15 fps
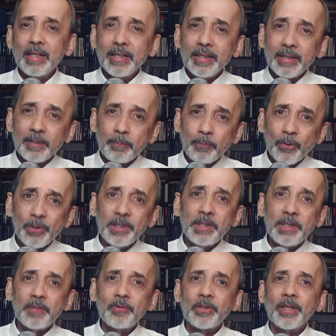The point
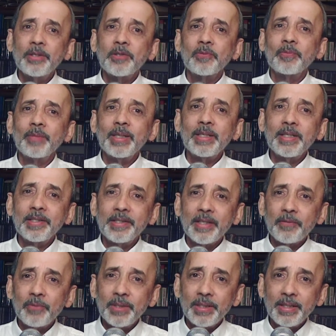I'm trying to make is
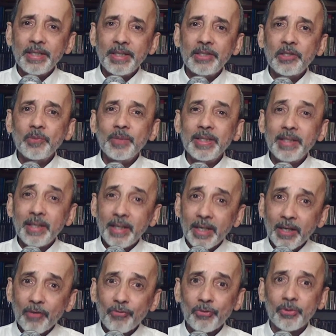that we need to be
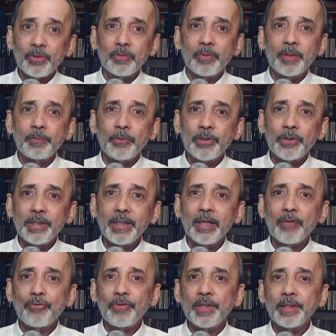careful when putting our
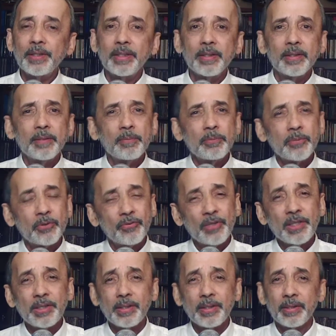faith in
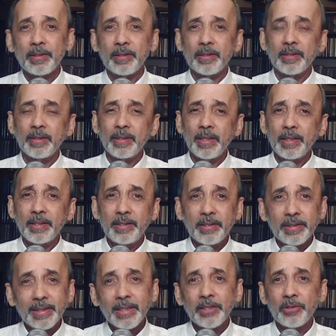professionals and
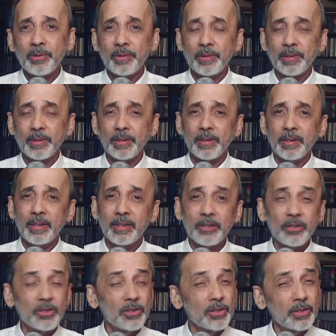intellectuals and
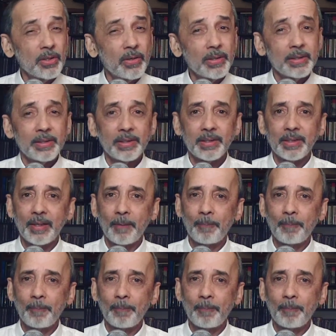scholars.